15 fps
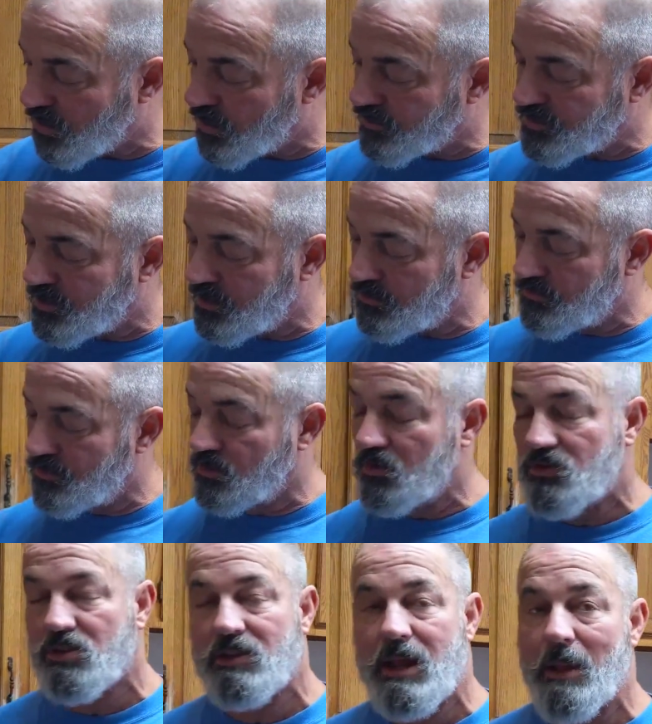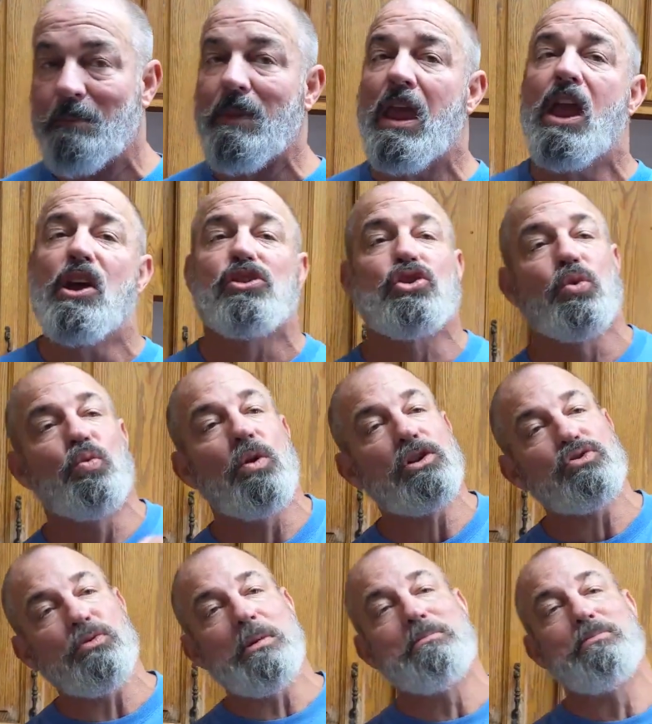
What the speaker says: sauce here and reduce it down. So once